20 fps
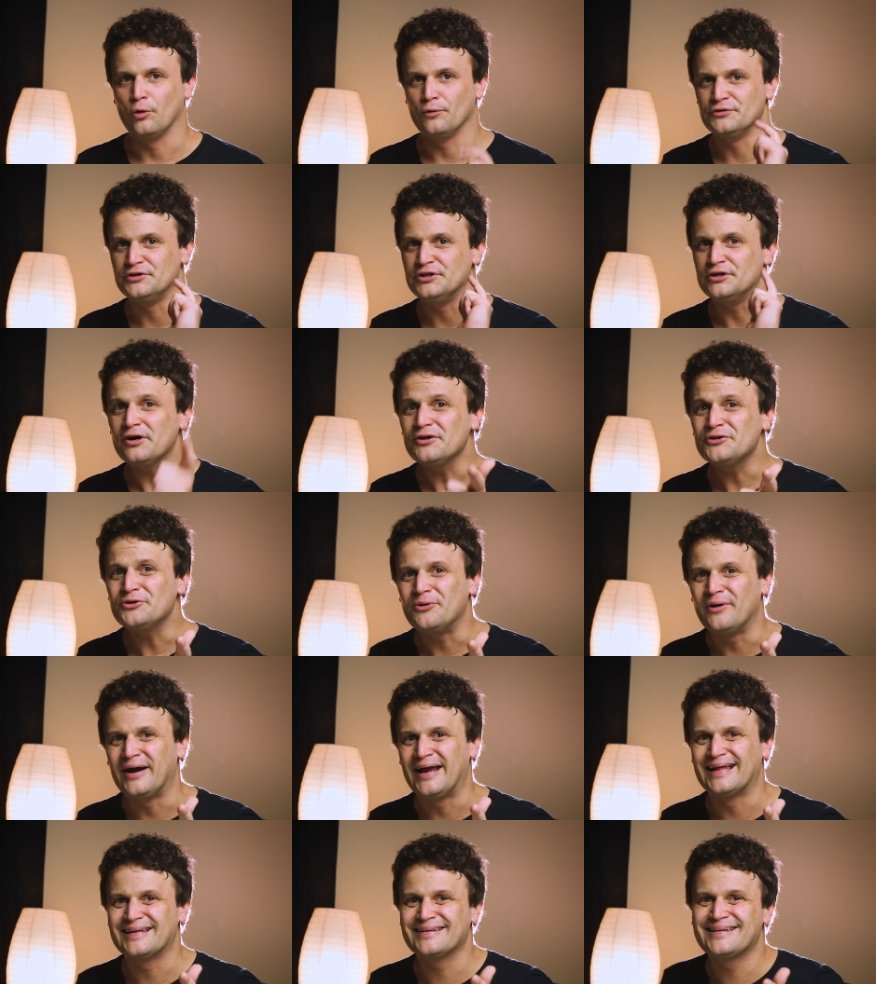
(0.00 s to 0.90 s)
On the
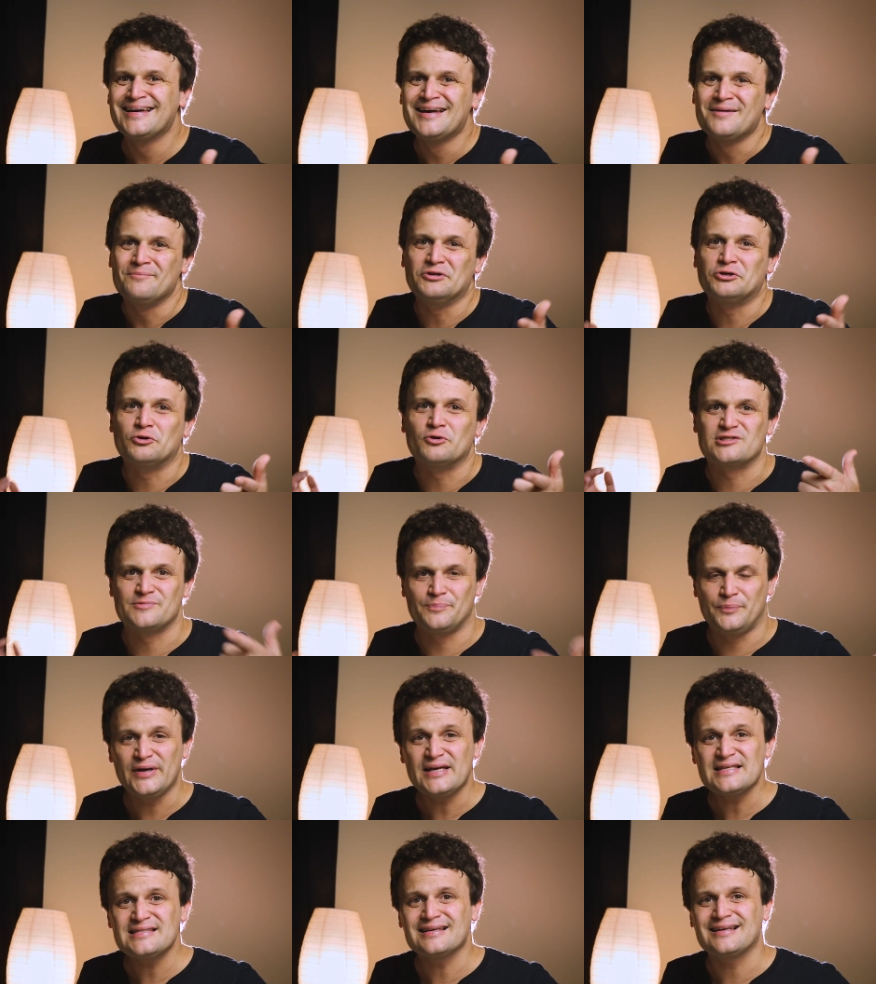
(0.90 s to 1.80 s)
other hand, because
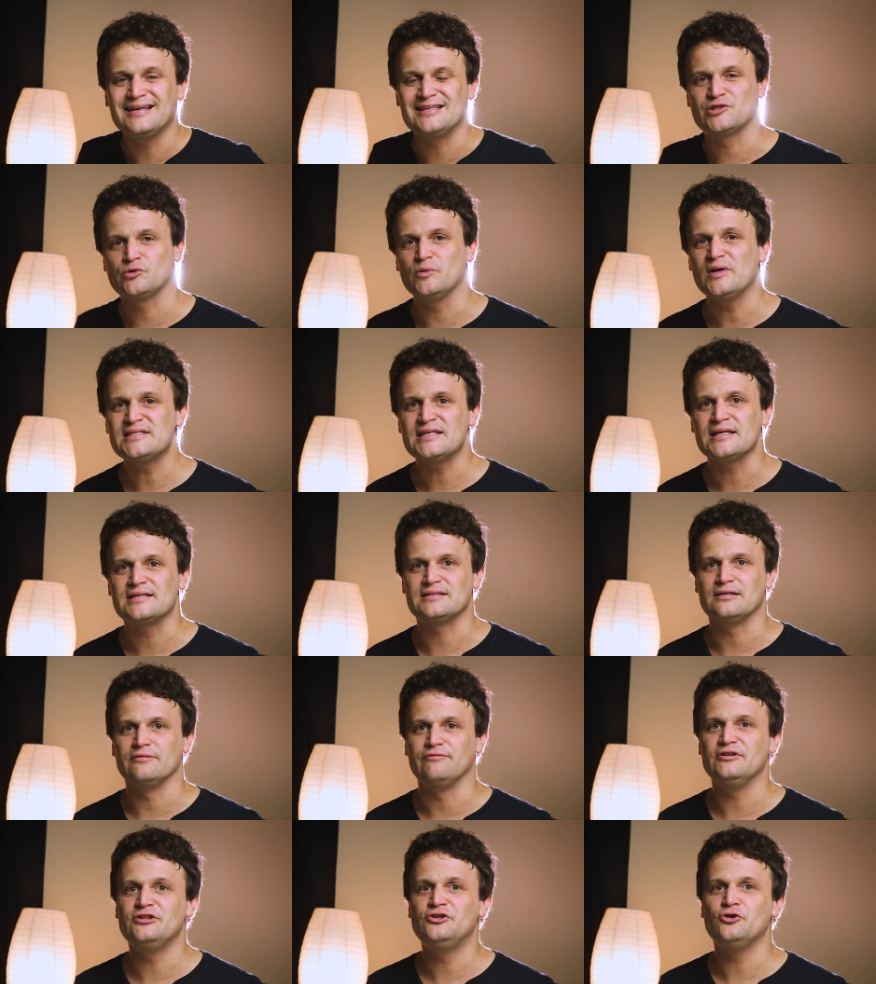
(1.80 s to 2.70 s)
basically three
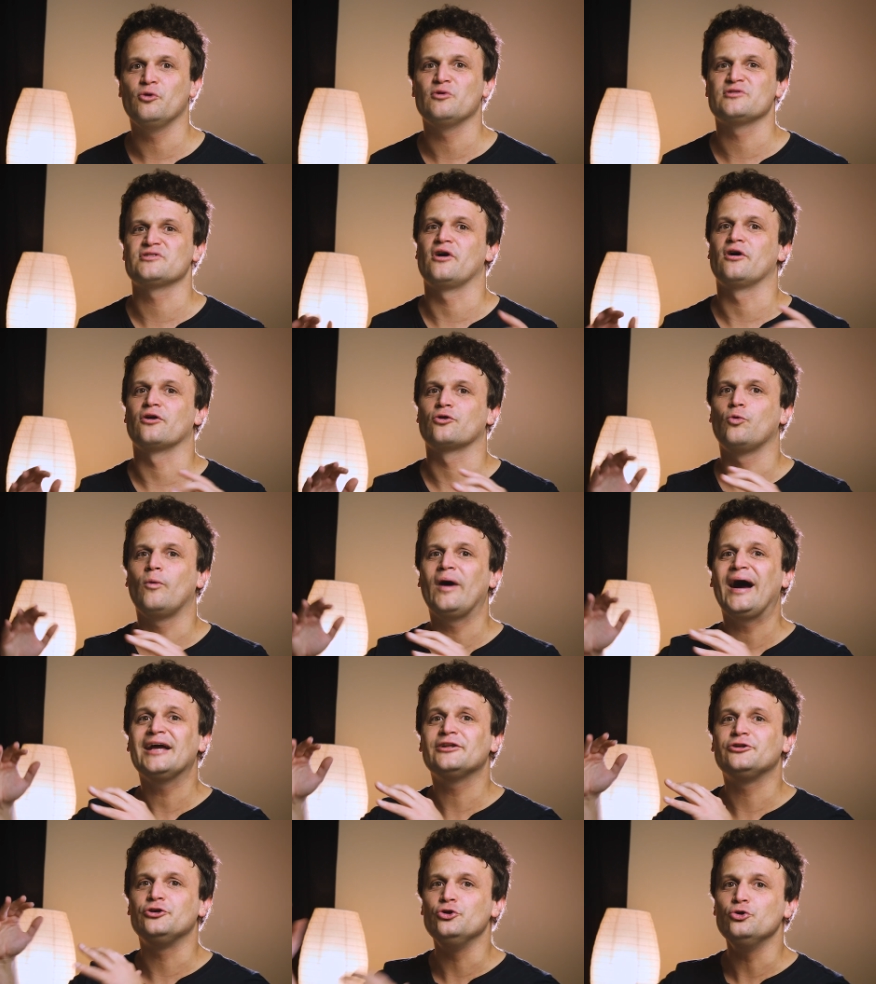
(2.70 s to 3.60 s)
sixty videos are
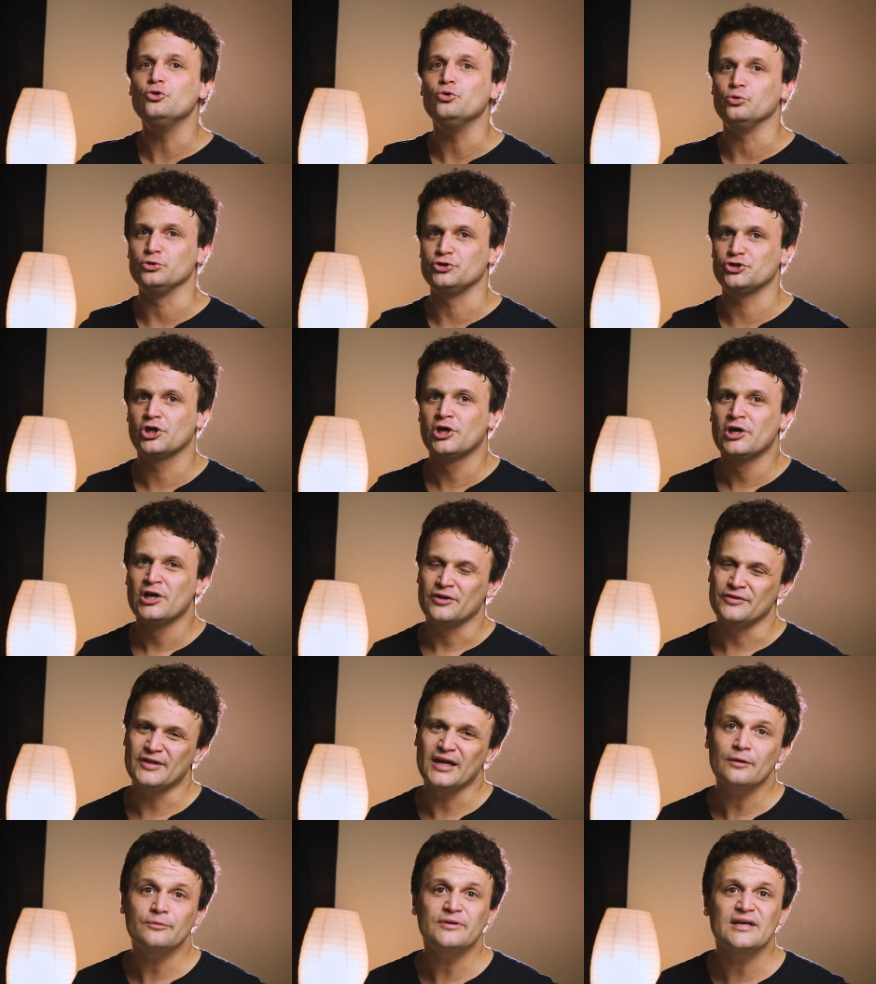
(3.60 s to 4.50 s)
quite huge.
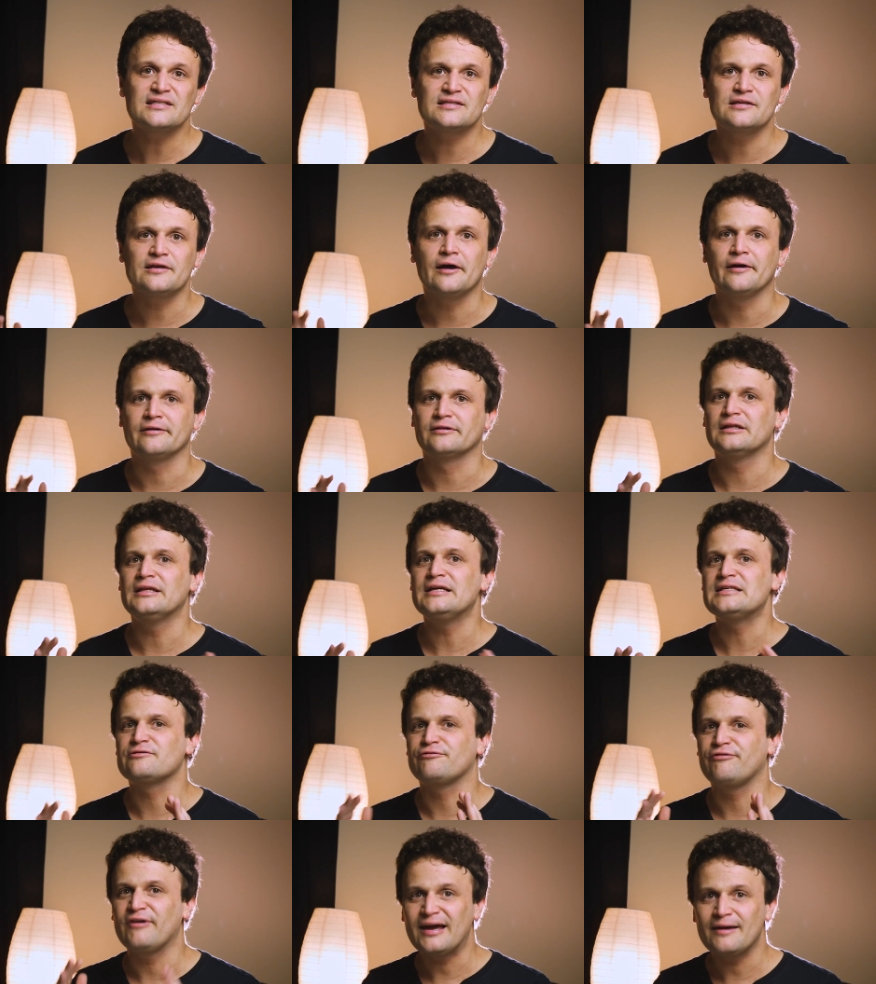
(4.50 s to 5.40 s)
Nowadays they are at
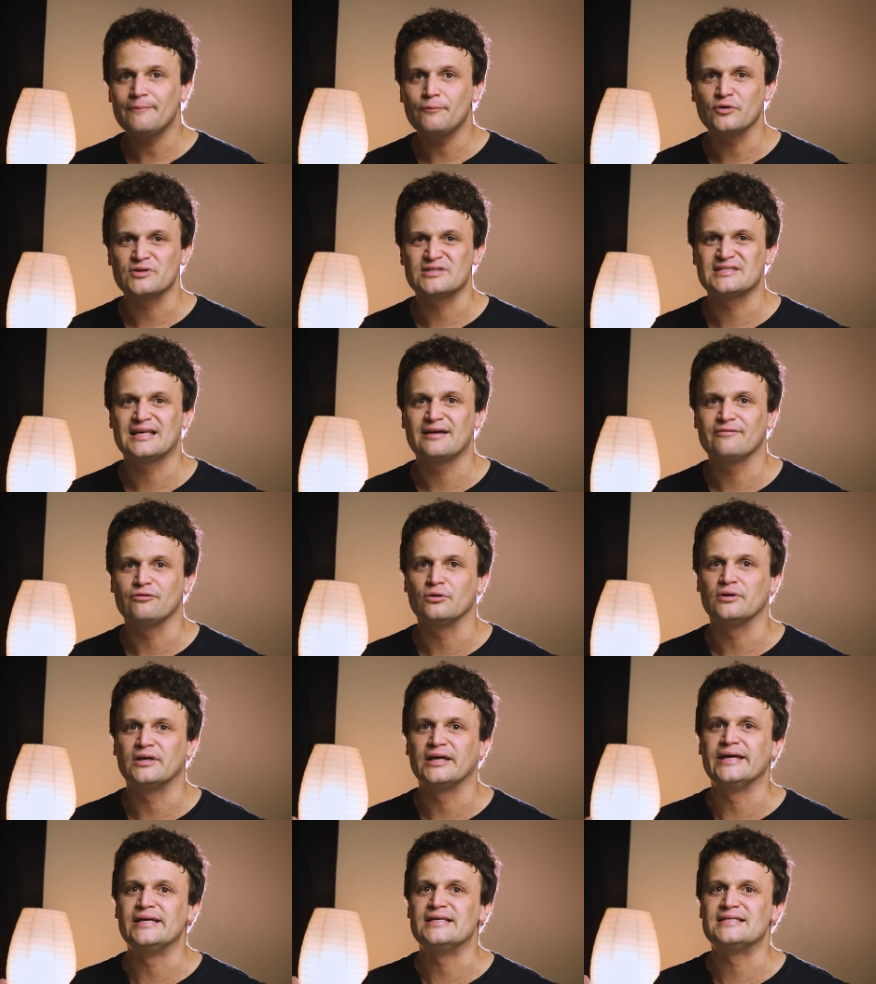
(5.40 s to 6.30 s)
least five point
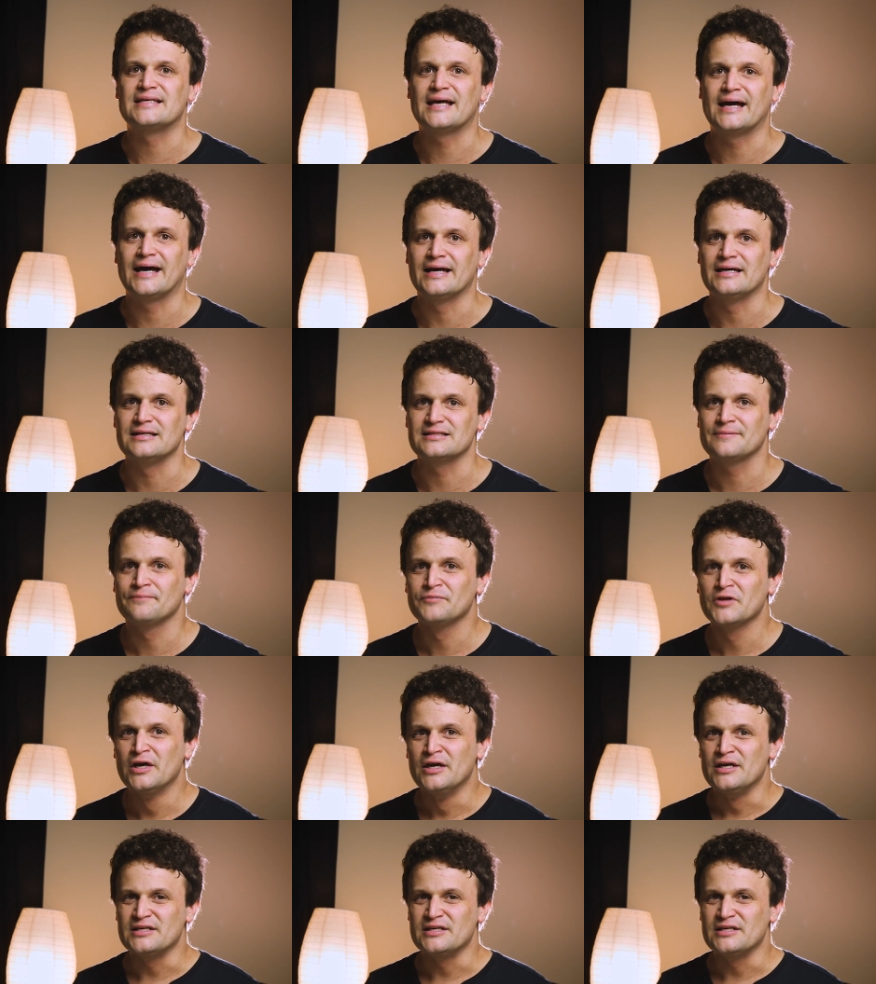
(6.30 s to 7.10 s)
seven K size.